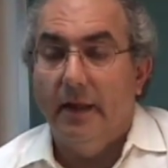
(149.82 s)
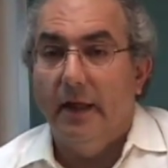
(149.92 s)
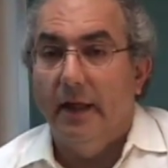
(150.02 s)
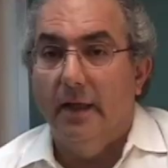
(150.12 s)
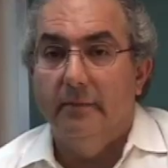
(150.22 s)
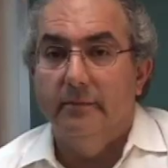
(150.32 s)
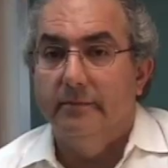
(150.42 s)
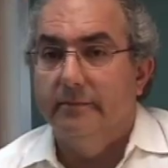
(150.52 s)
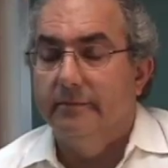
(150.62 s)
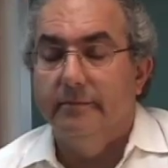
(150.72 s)

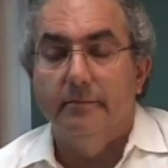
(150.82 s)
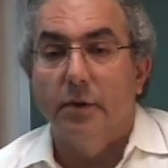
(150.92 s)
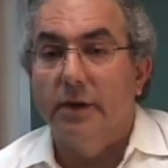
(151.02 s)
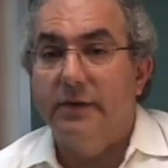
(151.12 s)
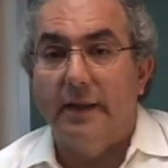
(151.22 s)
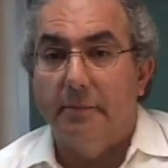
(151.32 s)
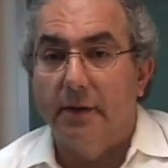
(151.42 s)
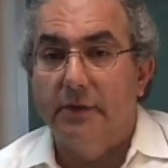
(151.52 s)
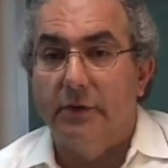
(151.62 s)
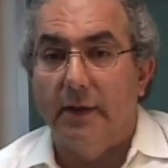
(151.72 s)
books at a
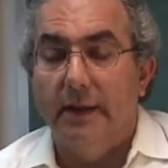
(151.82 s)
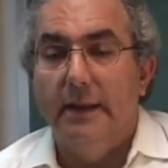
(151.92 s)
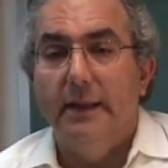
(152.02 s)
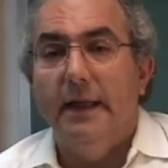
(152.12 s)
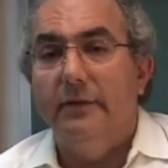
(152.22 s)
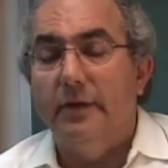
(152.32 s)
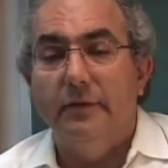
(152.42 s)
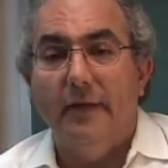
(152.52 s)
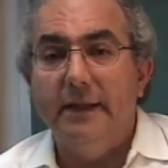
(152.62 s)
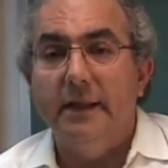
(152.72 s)
bookstore. If the
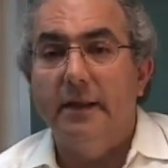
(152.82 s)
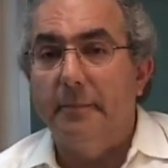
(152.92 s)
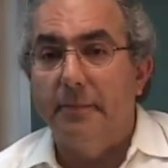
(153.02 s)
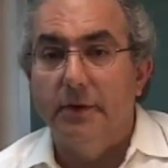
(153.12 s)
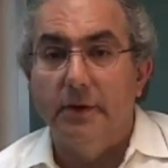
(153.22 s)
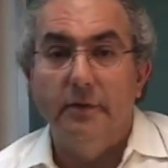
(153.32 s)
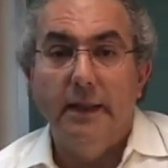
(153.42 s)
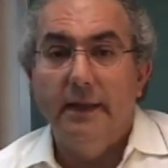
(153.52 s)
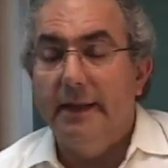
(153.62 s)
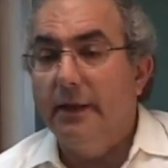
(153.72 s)
defendant can prove
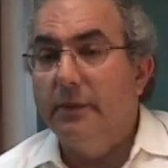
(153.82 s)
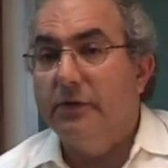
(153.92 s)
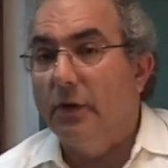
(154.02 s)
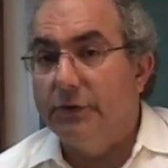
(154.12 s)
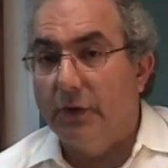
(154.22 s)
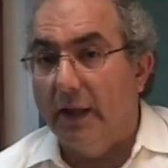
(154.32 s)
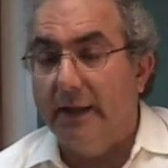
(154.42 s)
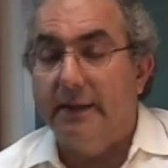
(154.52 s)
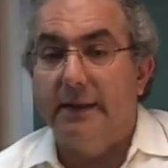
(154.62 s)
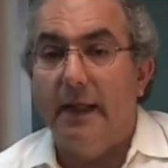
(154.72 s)
that he was so
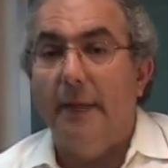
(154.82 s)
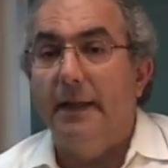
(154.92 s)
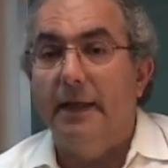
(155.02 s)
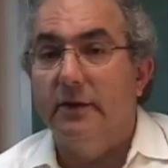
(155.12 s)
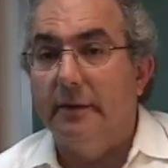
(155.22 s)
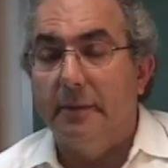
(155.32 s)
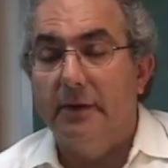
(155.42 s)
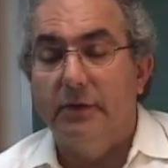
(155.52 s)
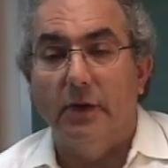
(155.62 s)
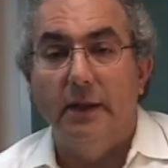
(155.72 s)
drunk at the time he entered the
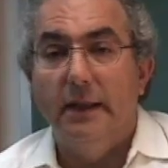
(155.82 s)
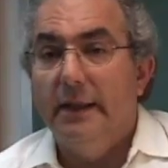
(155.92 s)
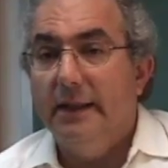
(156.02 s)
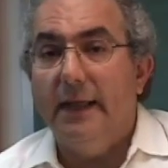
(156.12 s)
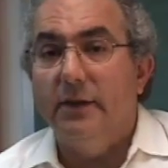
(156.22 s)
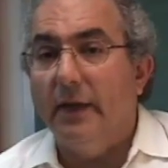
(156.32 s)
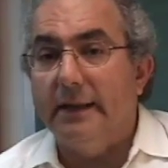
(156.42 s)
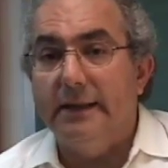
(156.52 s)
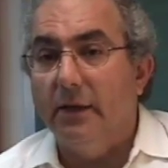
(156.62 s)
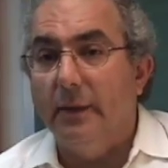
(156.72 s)
bookstore, he had no
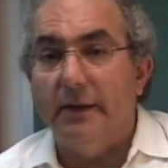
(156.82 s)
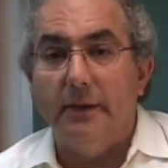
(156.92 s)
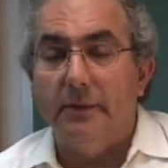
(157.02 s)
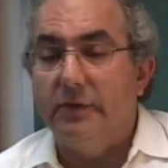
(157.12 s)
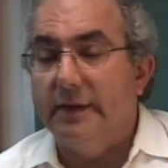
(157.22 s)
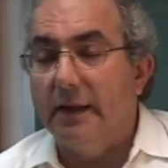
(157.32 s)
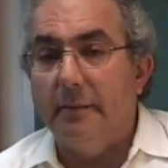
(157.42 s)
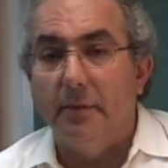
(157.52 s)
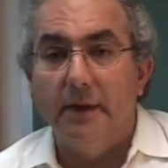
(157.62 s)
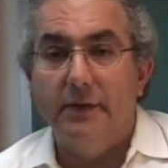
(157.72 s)
idea whether he was
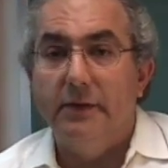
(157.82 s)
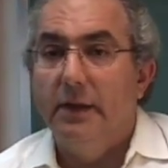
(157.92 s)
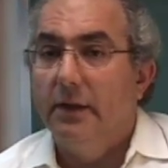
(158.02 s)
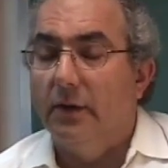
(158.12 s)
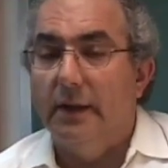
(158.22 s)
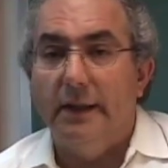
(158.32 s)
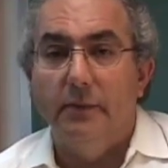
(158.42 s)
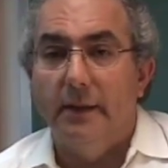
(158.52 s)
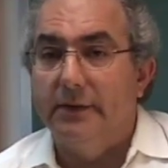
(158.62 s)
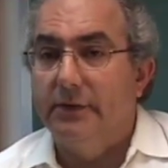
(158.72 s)
stealing books or he
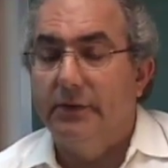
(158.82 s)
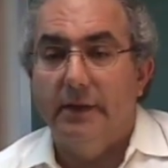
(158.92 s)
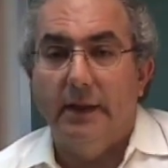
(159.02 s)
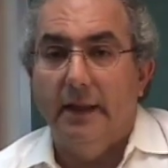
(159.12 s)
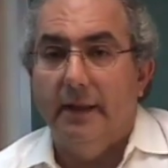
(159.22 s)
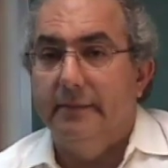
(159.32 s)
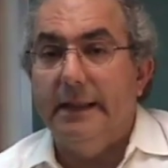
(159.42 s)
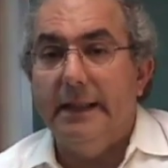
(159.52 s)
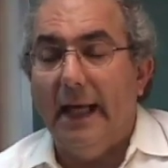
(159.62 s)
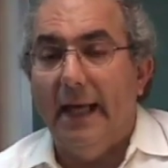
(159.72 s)
was
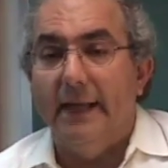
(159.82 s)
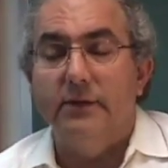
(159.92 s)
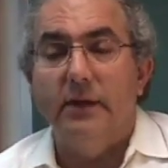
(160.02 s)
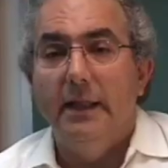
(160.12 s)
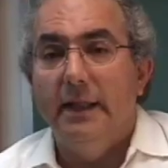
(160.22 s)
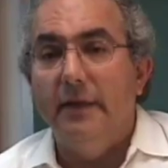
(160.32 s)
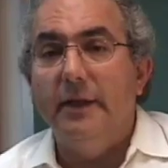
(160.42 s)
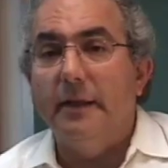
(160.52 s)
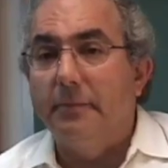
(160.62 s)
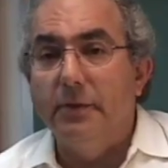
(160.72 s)
eating eggs. If
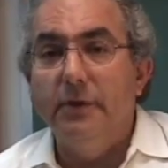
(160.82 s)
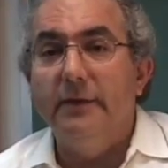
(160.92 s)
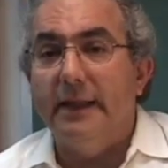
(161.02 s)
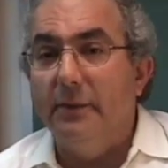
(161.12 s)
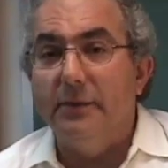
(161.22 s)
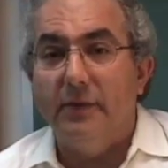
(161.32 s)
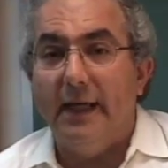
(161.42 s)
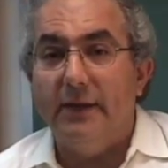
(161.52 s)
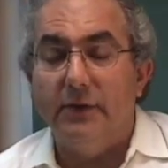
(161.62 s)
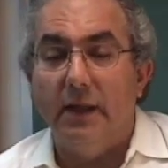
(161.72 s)
he can prove that he was
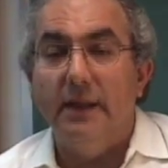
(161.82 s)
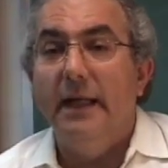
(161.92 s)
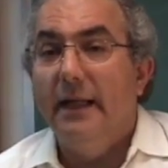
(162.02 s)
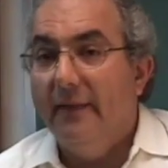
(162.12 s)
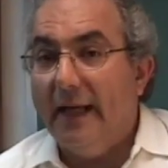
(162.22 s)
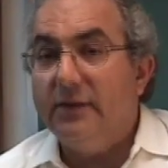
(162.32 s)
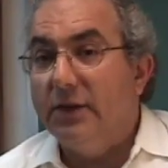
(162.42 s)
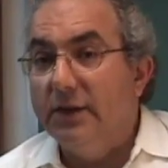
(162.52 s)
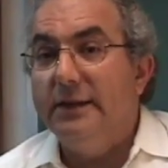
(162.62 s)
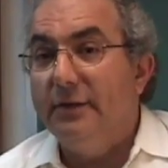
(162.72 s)
that drunk, that's
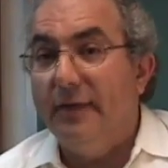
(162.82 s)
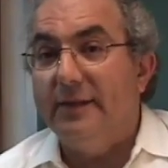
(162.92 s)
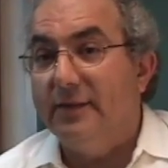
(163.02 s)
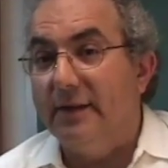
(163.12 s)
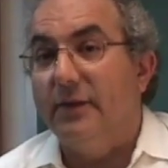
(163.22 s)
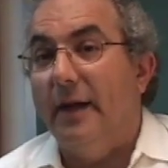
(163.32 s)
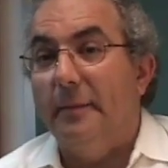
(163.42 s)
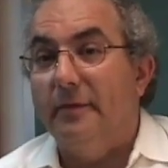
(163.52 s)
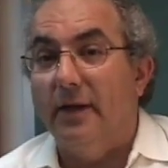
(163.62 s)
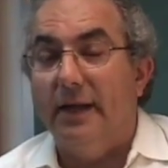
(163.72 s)
a good defense to the
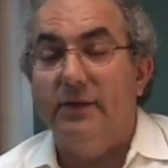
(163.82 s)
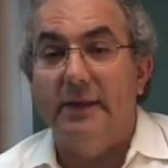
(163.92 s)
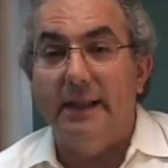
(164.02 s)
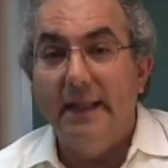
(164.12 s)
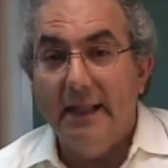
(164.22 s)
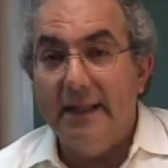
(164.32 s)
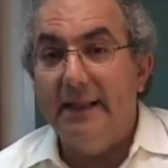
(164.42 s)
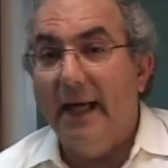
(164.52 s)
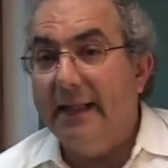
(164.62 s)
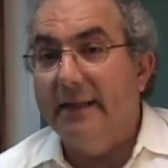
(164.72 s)
crime of larceny. It
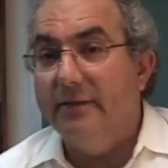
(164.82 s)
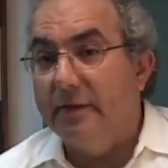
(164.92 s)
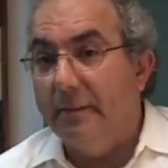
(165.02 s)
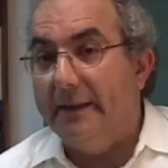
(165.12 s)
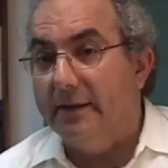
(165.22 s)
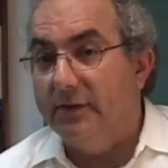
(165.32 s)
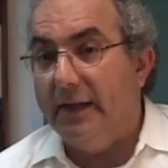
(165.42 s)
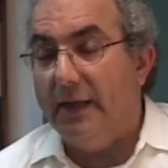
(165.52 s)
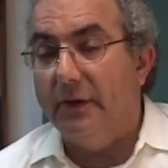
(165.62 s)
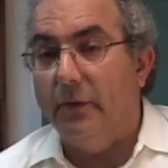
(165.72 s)
negatives the mental
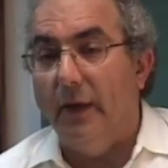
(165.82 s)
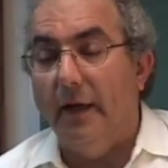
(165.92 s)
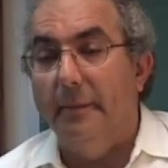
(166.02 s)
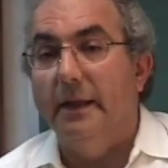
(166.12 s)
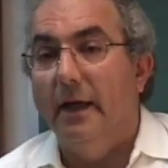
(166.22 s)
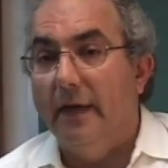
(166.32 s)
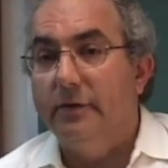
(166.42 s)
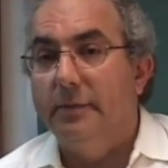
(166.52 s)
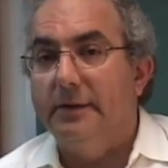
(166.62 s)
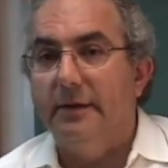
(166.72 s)
state requirement
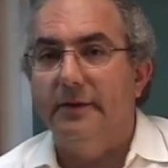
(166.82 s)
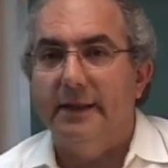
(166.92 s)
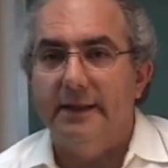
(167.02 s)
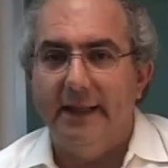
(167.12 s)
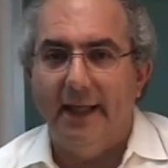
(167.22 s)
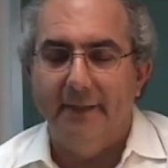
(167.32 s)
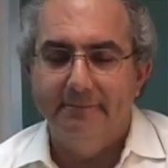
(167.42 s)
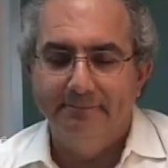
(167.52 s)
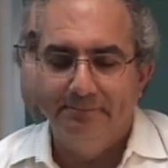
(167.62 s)
of specific intent.